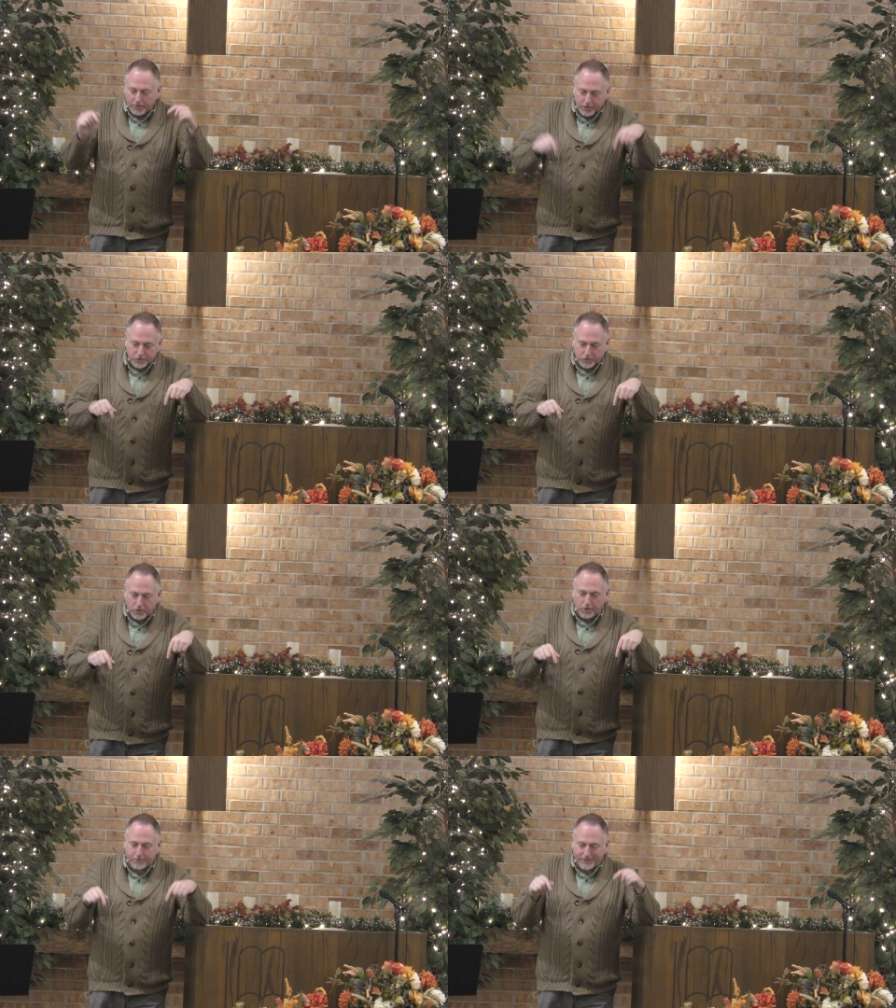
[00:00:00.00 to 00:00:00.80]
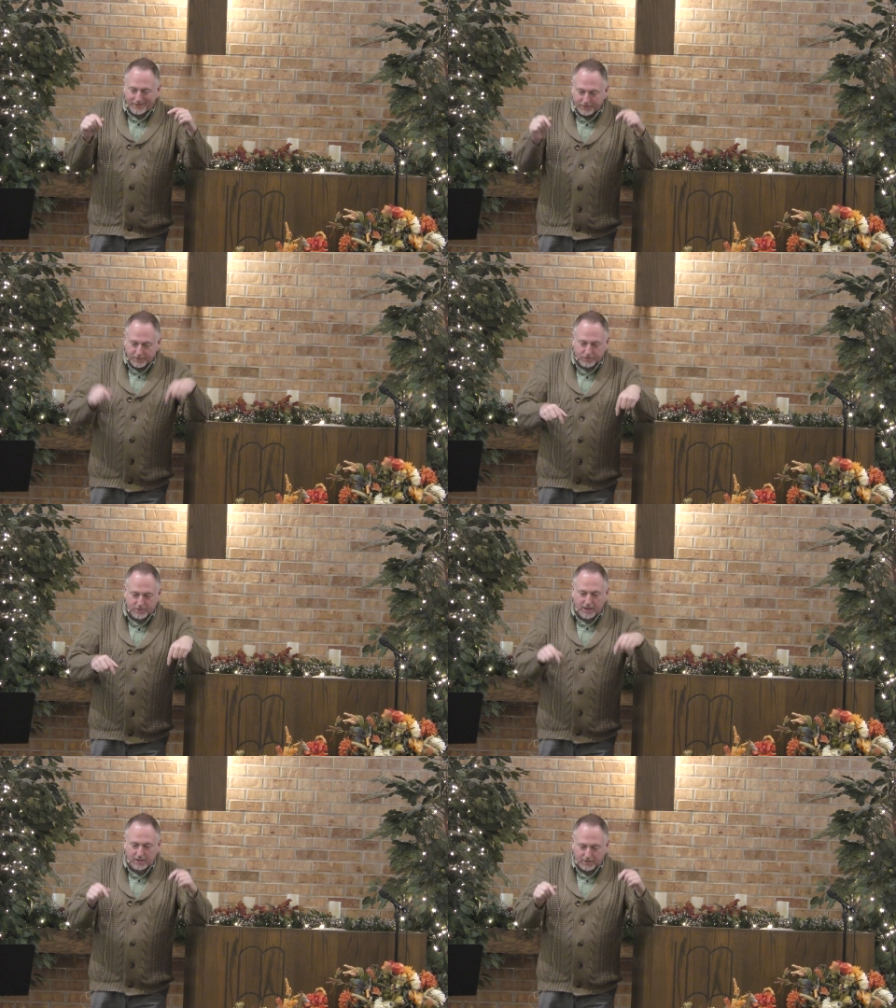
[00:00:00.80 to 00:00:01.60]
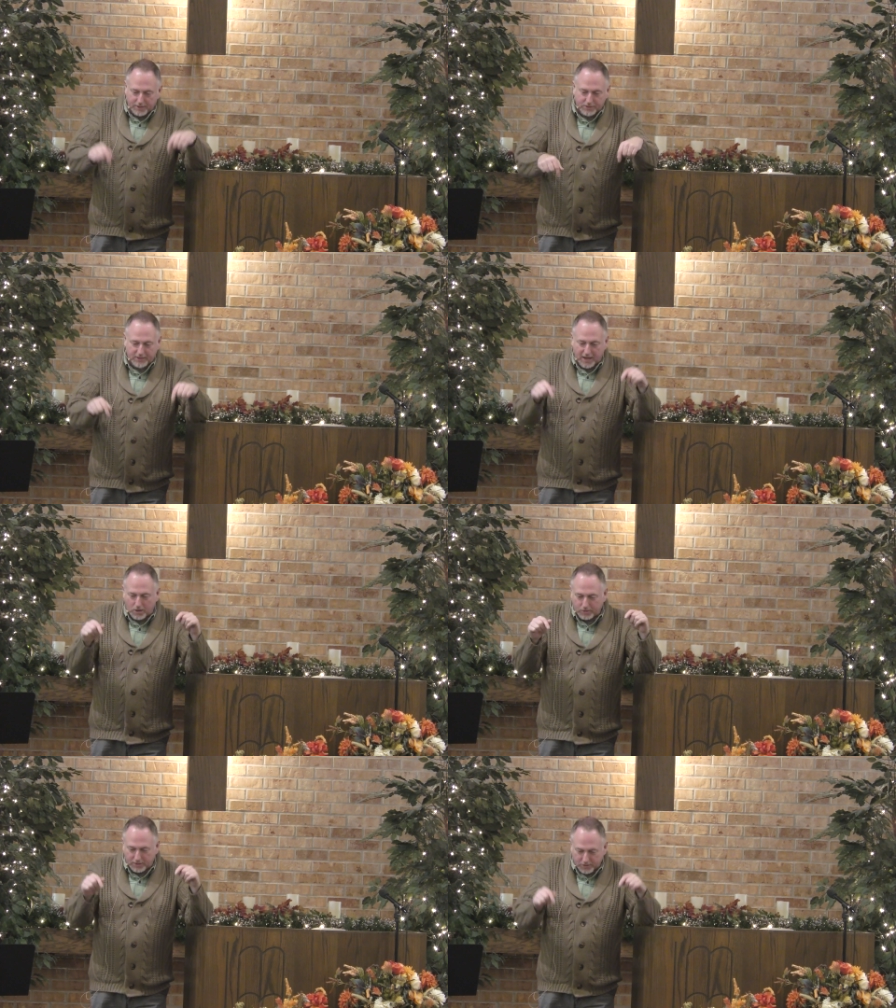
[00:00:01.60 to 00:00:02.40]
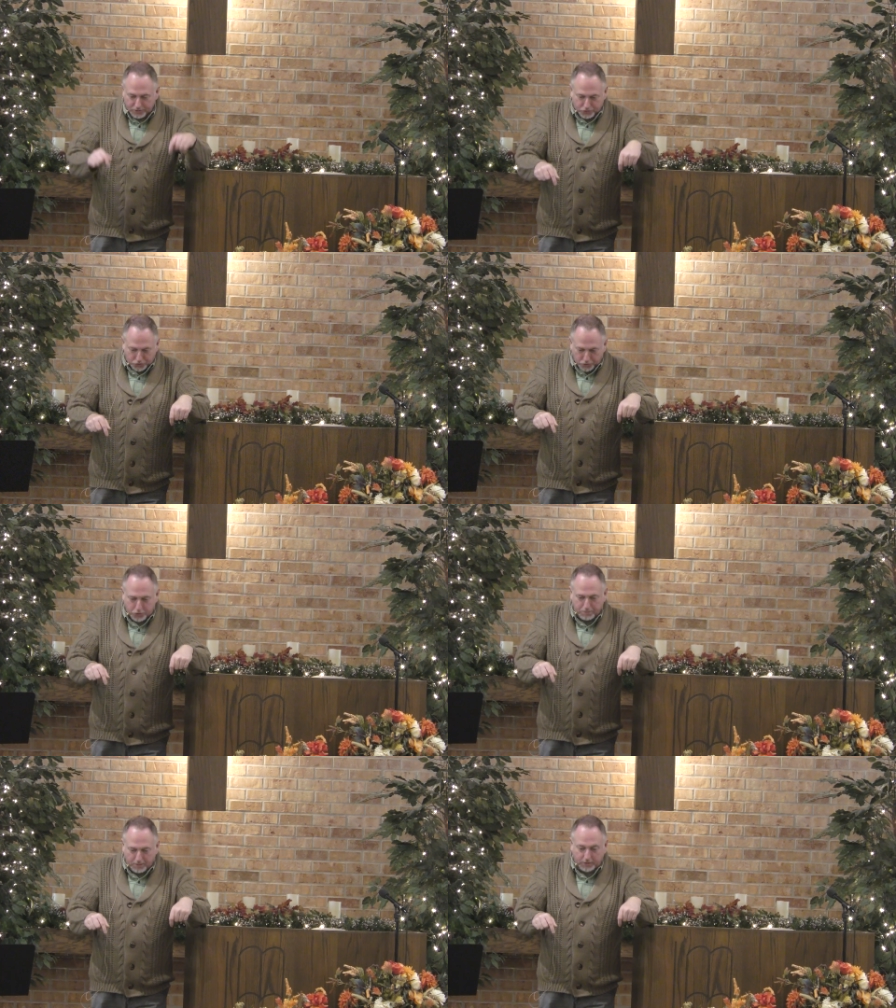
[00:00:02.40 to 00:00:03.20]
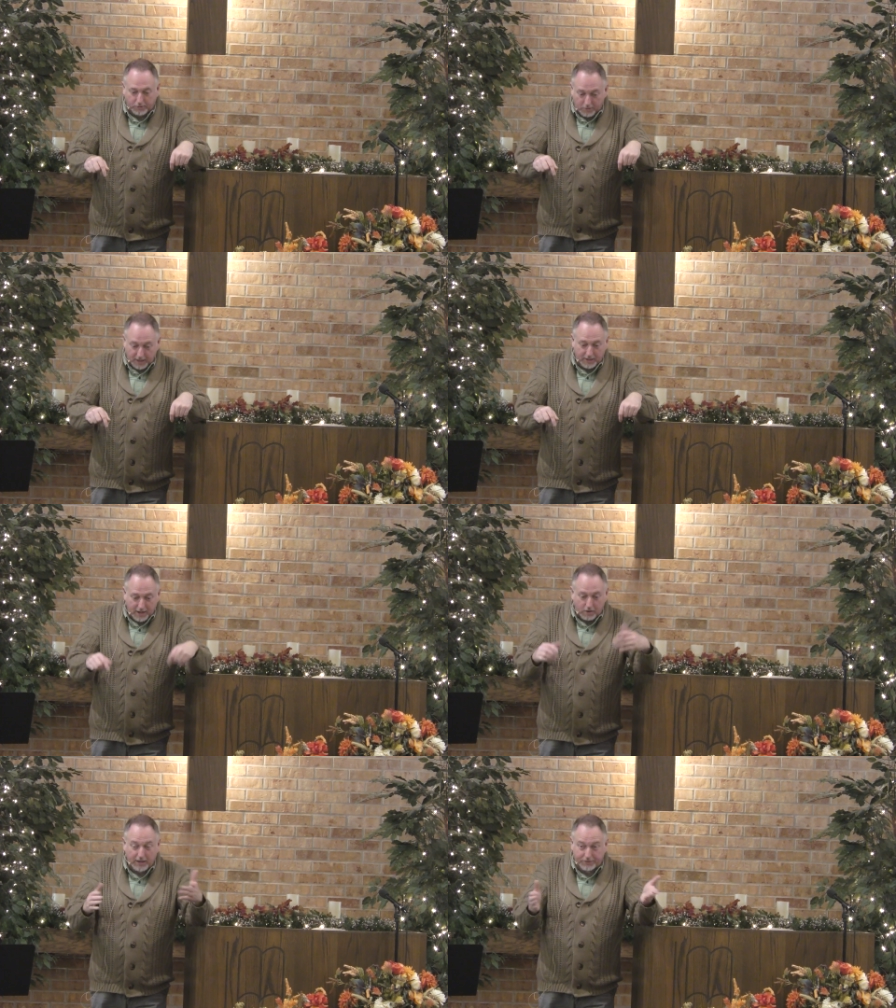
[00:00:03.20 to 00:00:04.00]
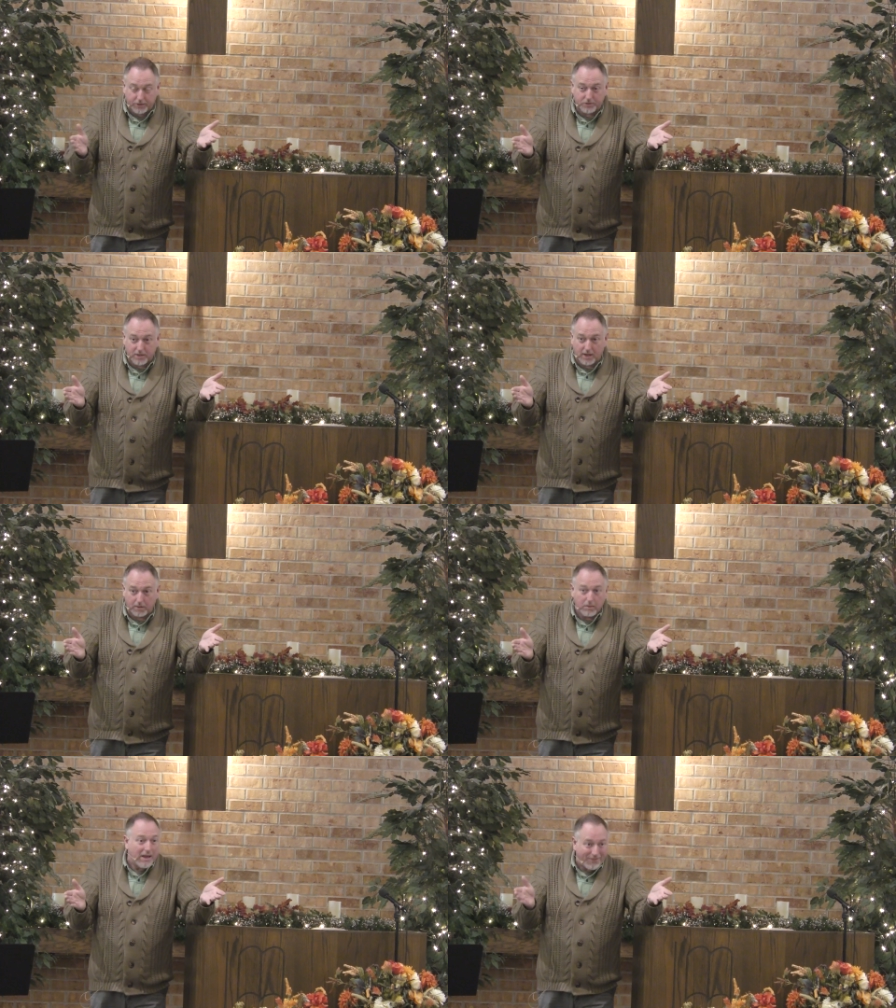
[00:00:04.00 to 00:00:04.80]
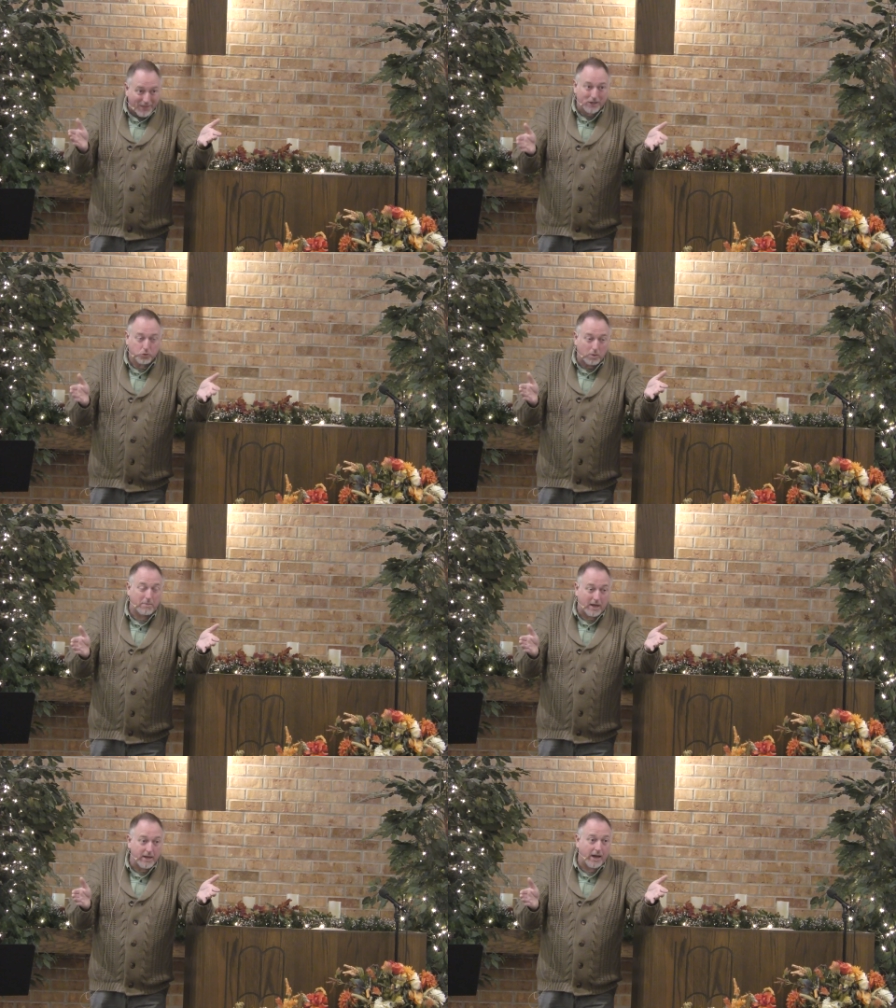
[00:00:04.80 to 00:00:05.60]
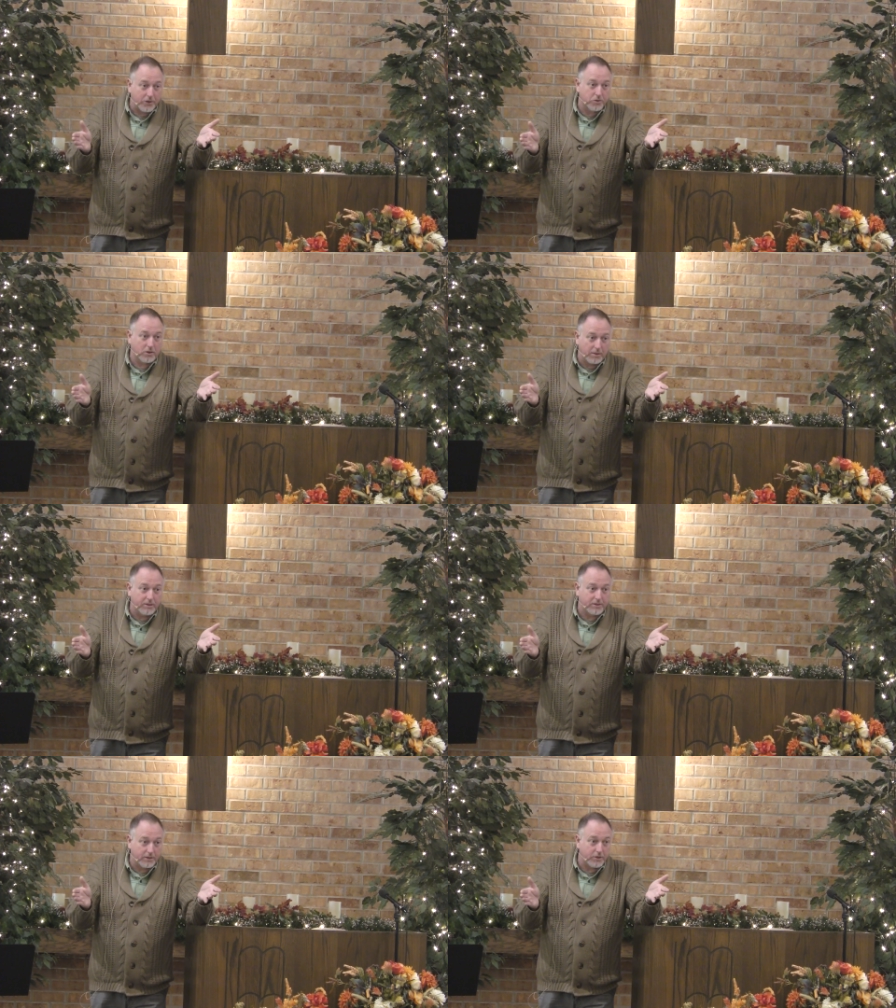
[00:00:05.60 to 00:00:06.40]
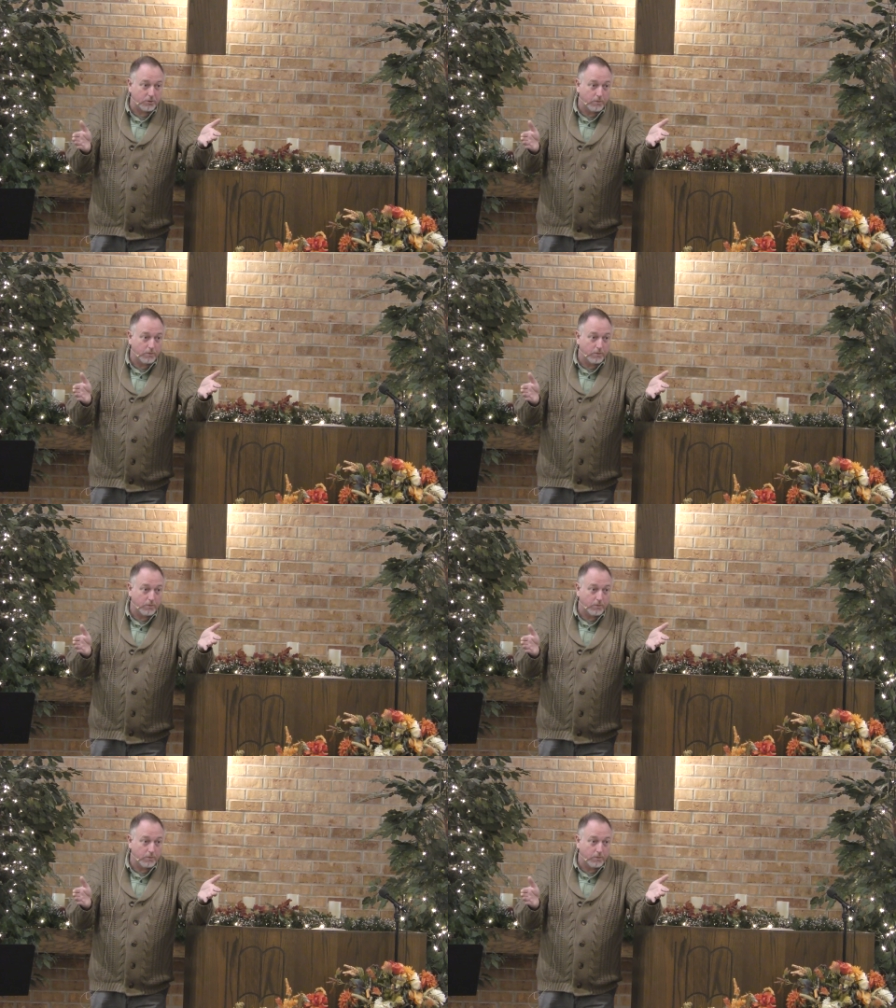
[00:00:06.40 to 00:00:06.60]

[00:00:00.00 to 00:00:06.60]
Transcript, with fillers: on this earth, in this state, in this town, in this church building right now at this time. That's what my eyes are limited to.